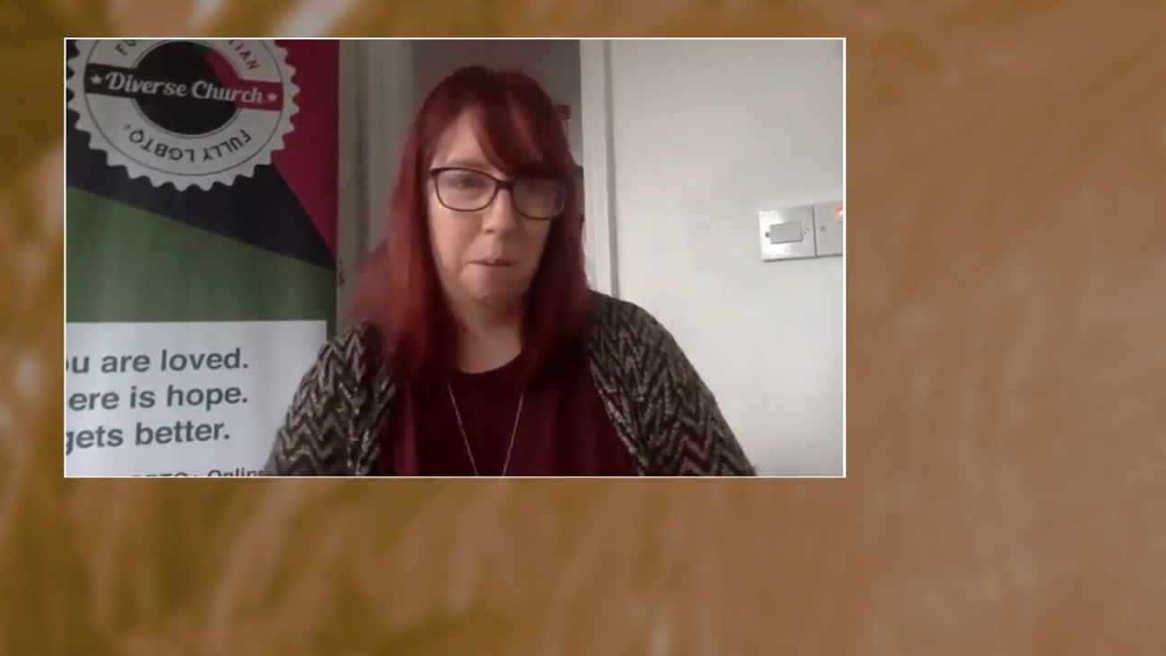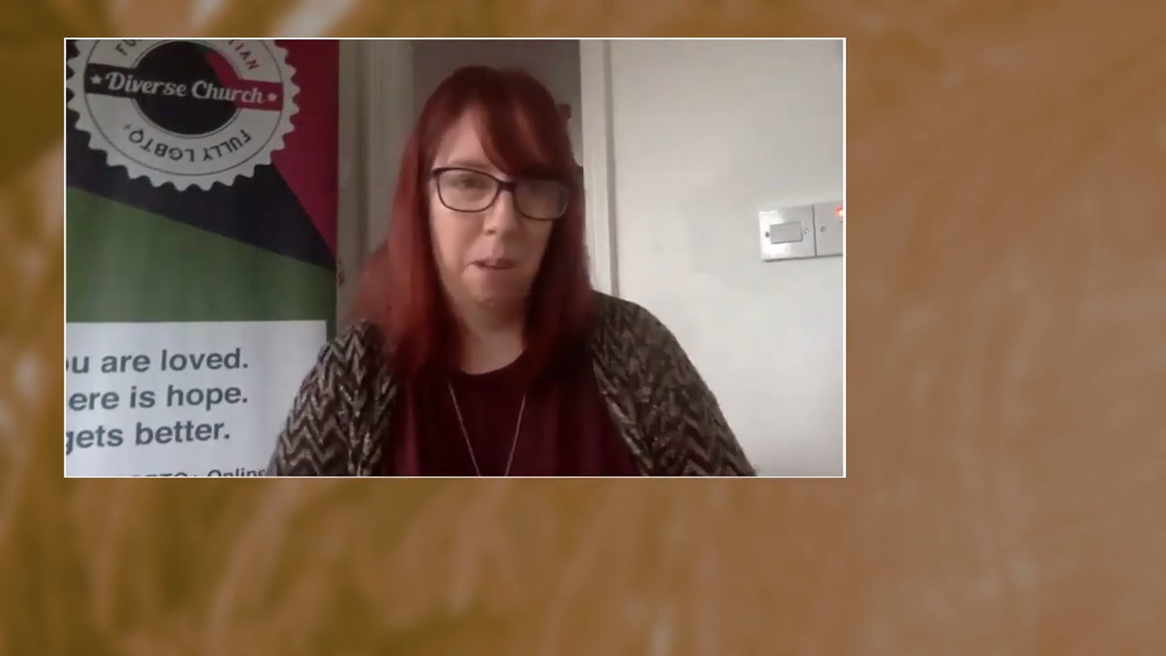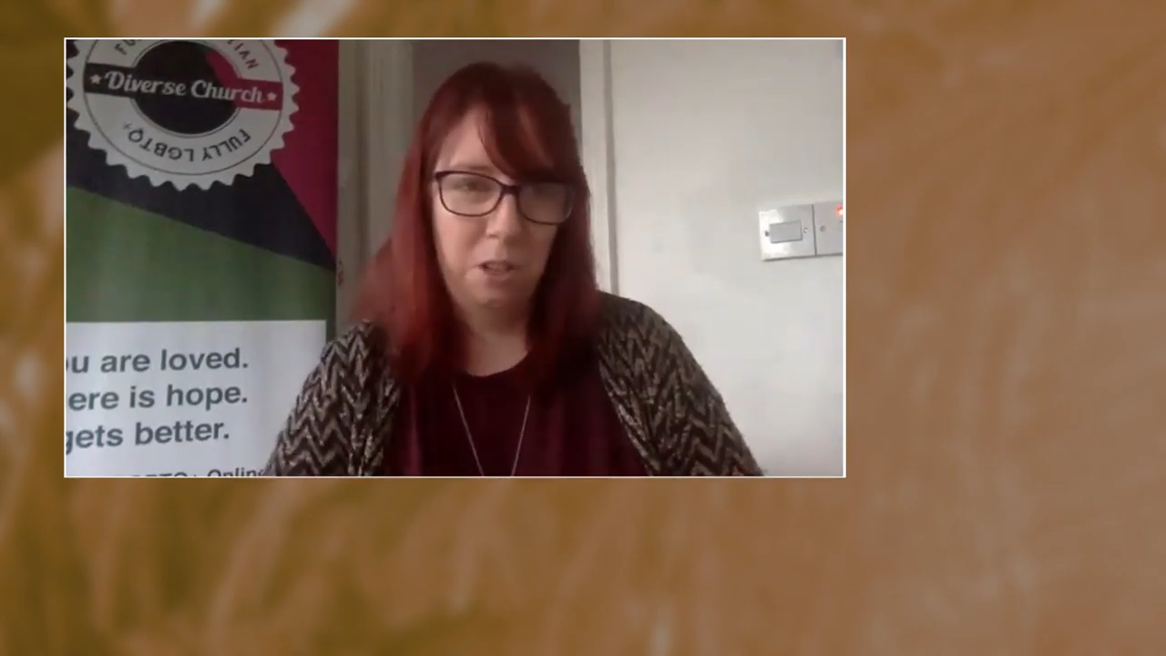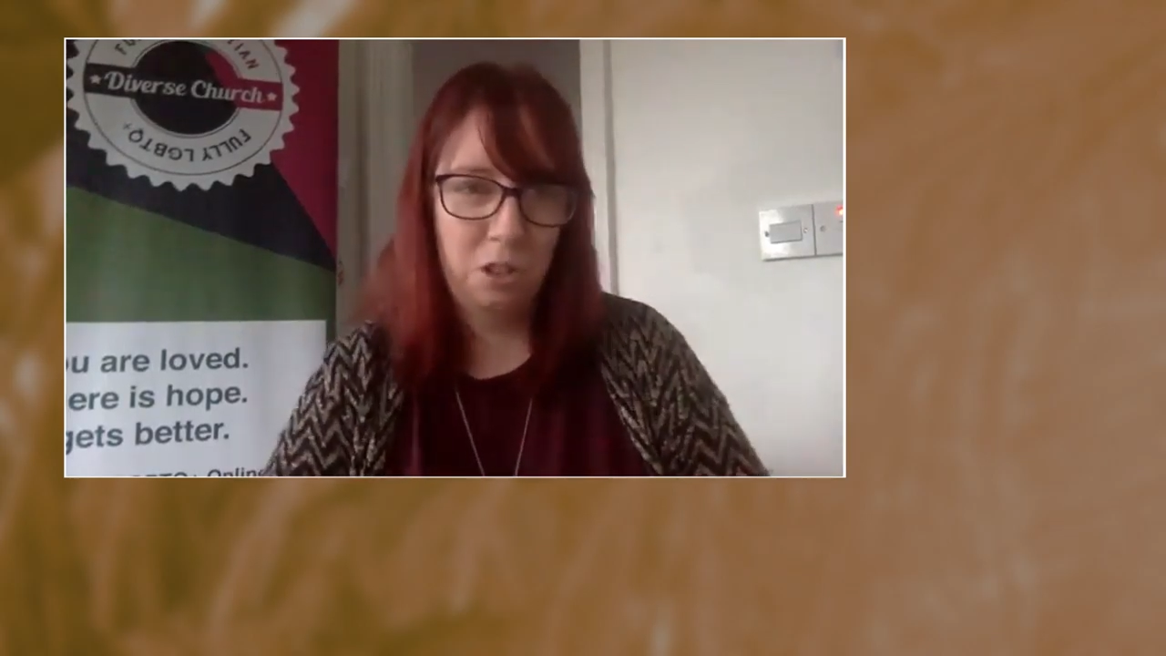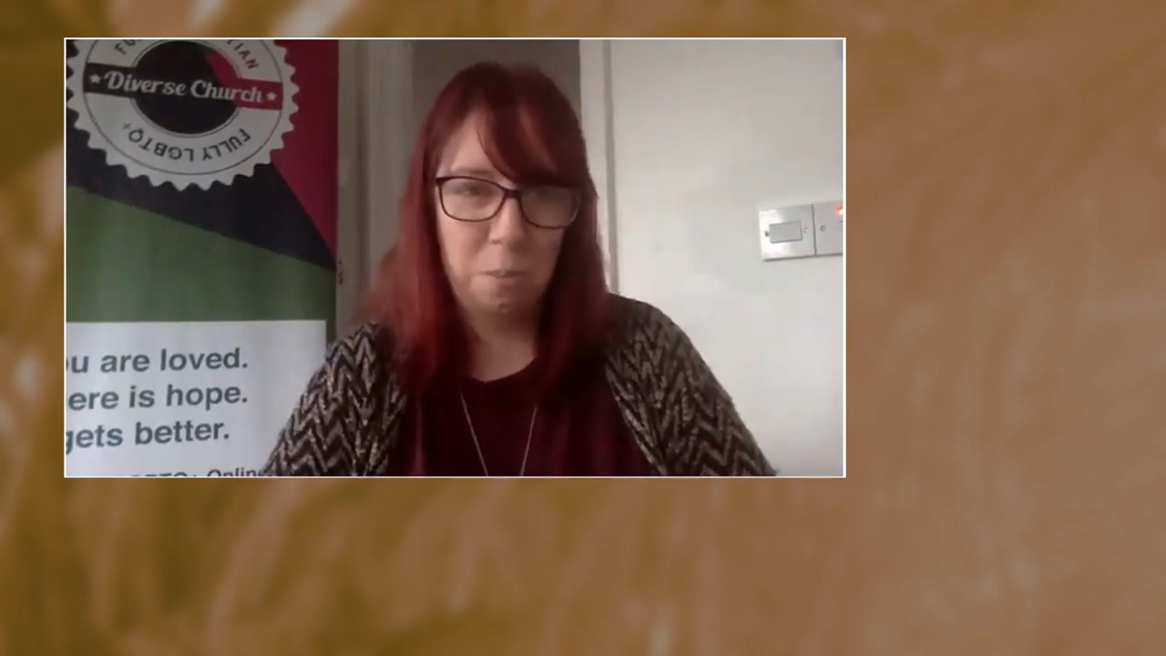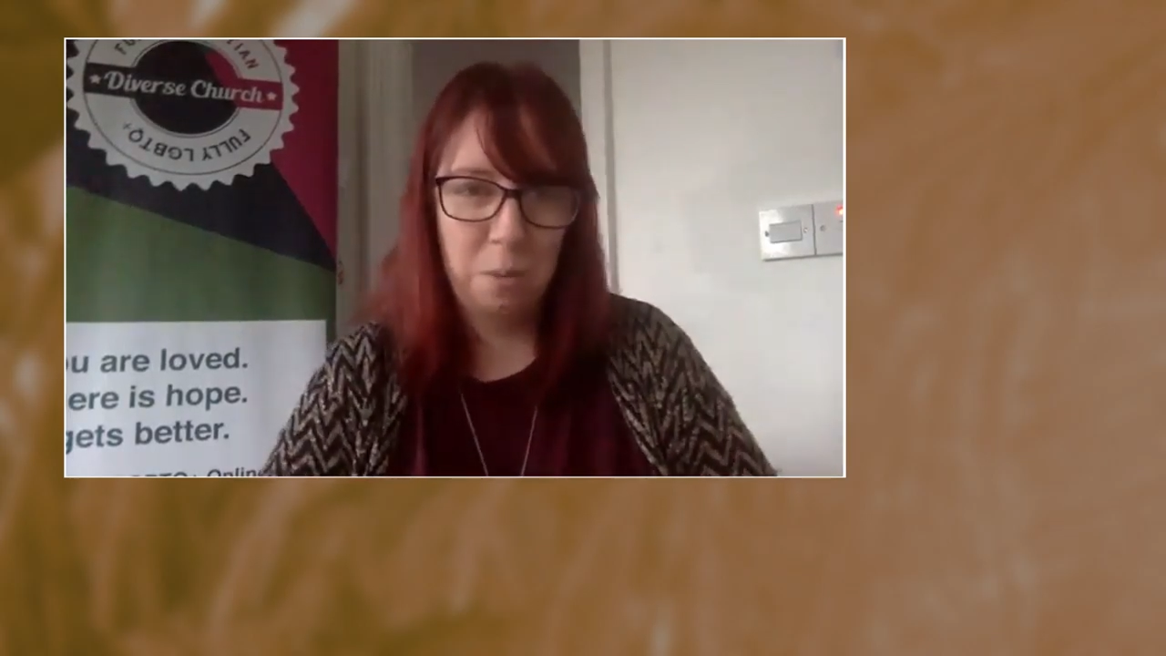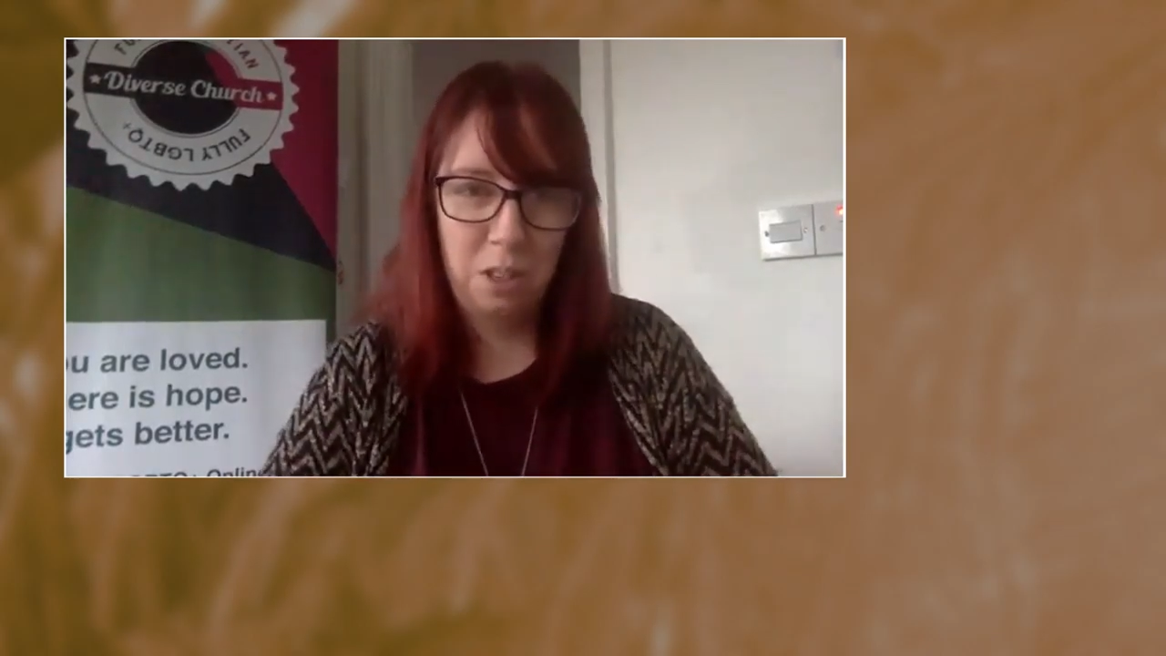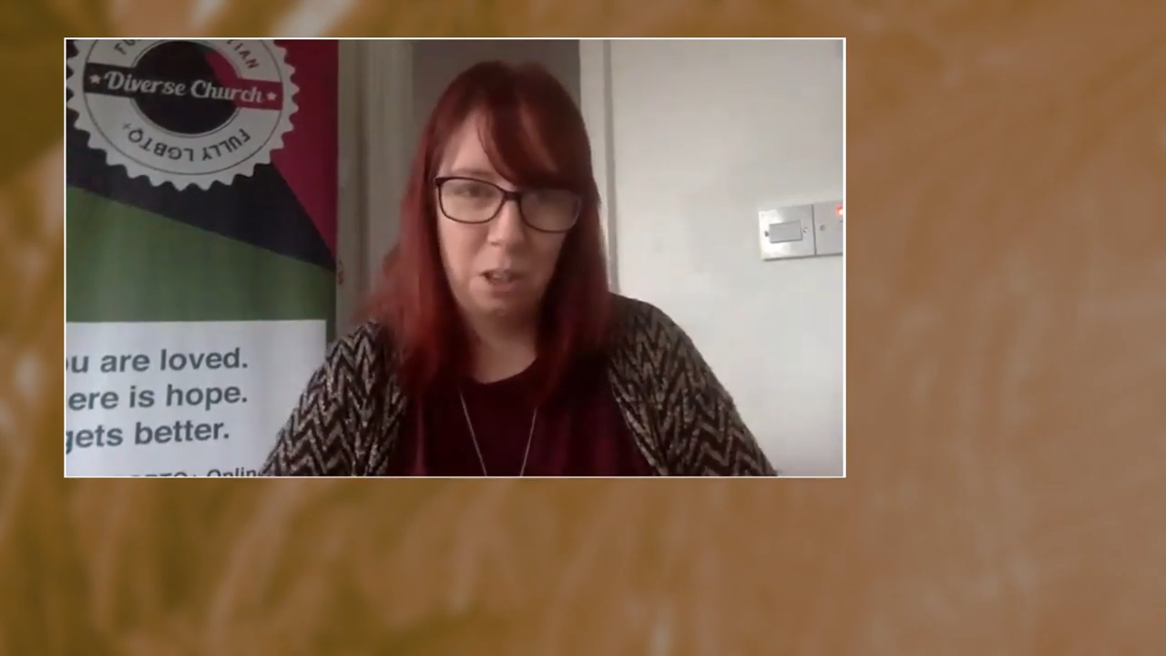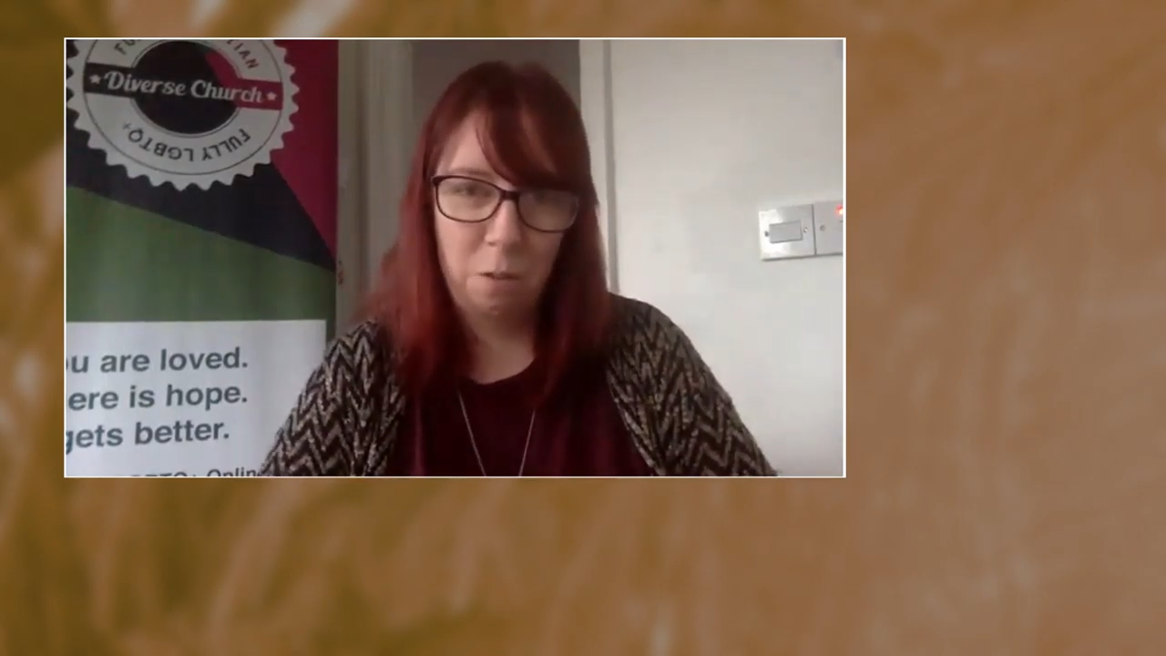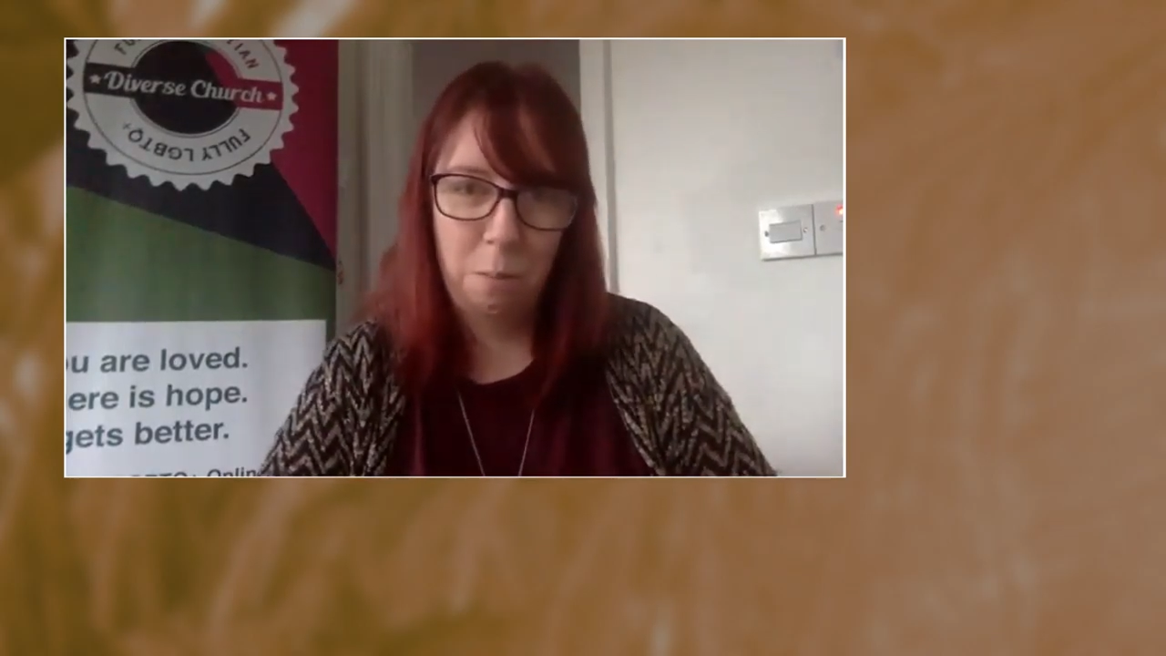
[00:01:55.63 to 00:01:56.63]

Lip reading: Instrument of